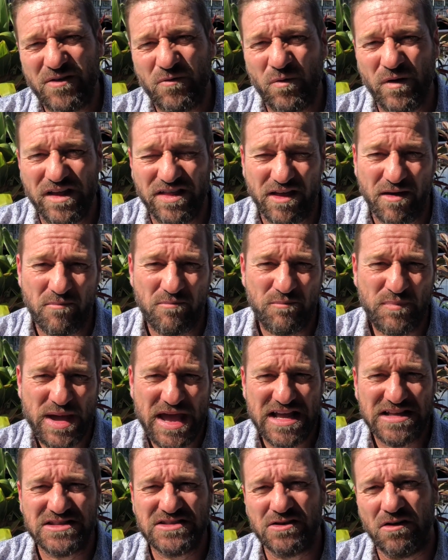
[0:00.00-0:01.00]
with
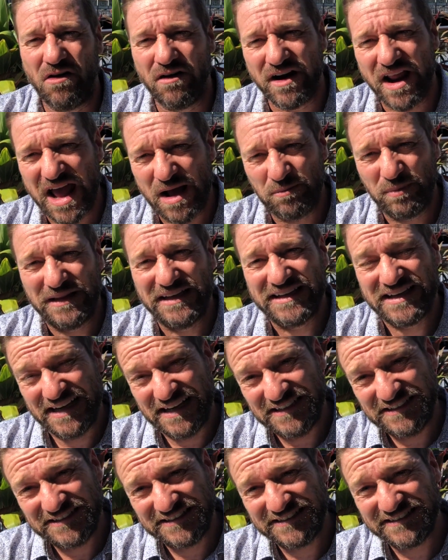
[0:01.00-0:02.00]
pets on
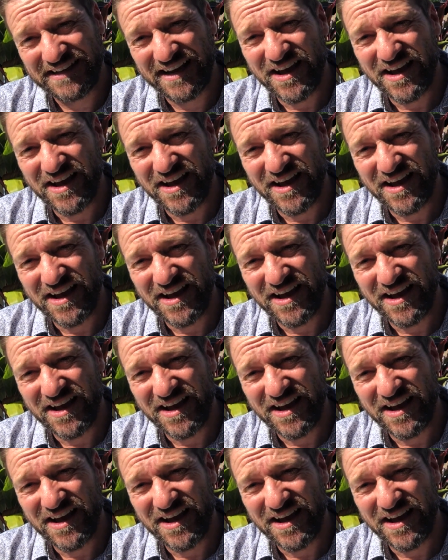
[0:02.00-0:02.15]
application.